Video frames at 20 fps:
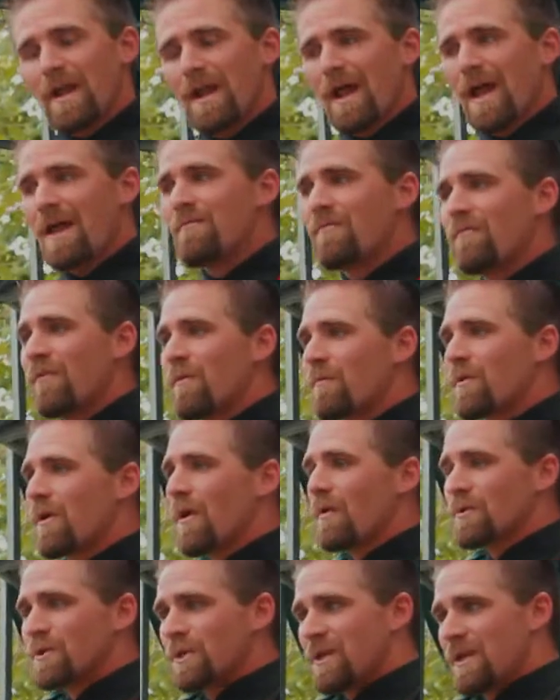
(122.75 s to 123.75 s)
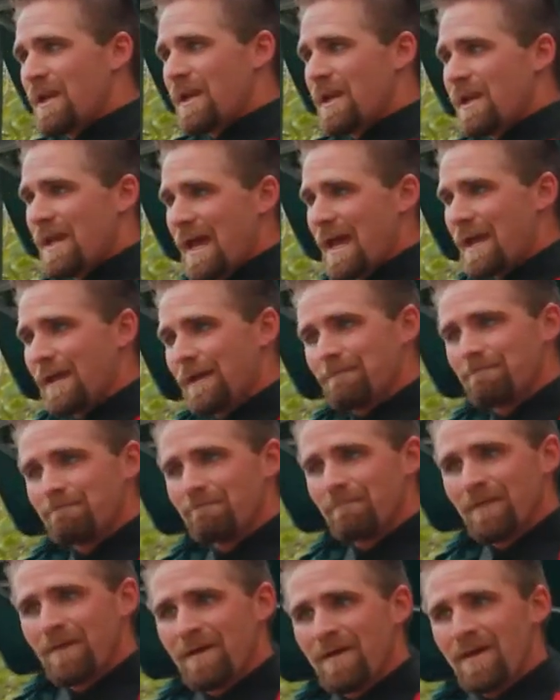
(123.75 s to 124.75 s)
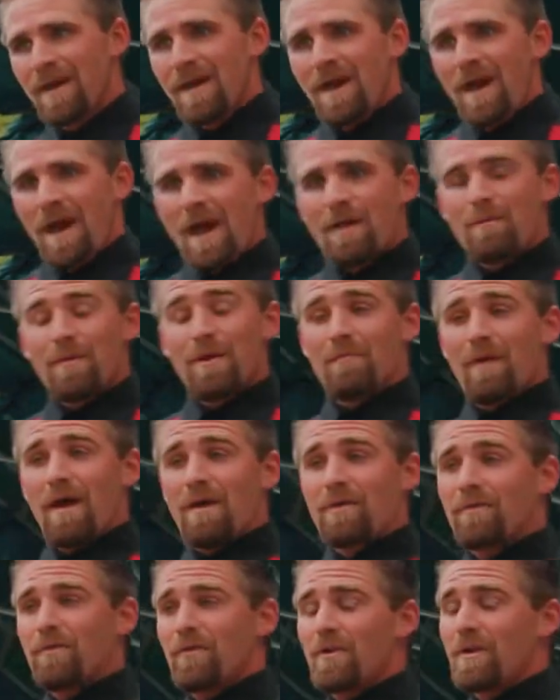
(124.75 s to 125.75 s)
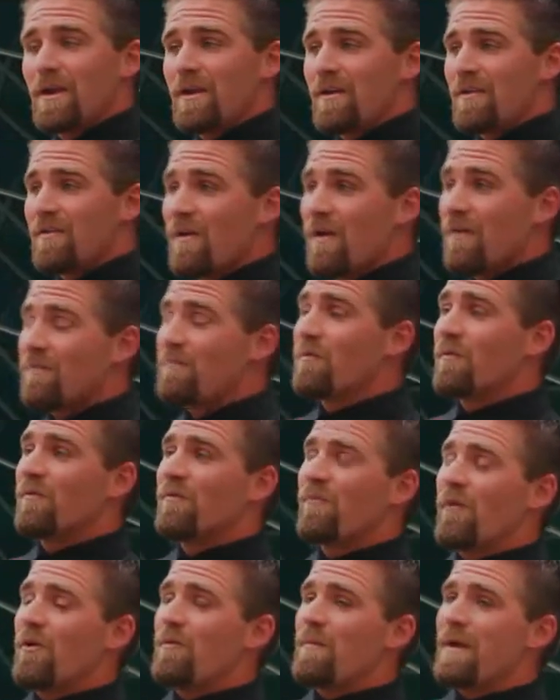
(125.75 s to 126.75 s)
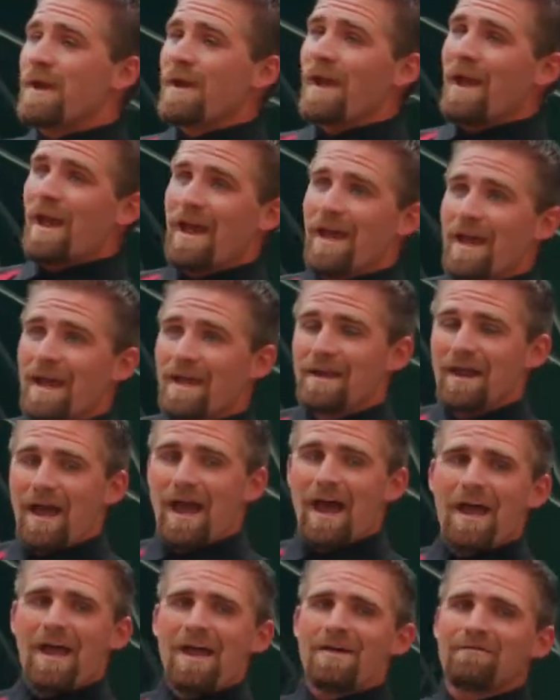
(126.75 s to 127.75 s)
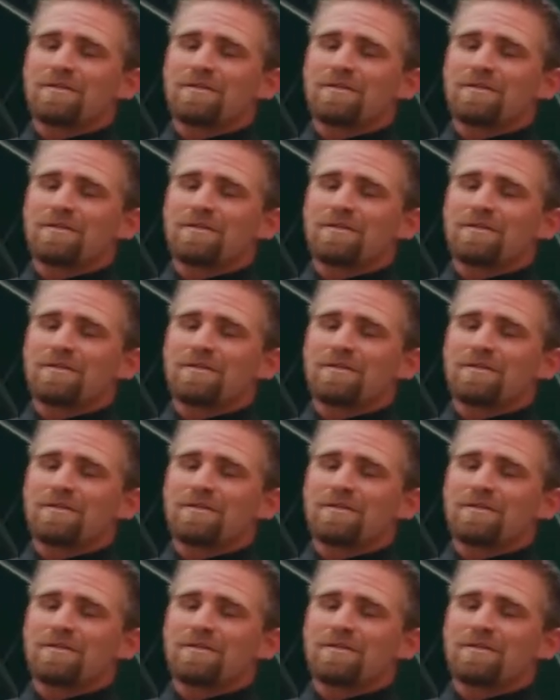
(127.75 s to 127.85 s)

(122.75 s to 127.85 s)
I'm from Goshen, Indiana. I'm in my 3rd year of performing, and I have a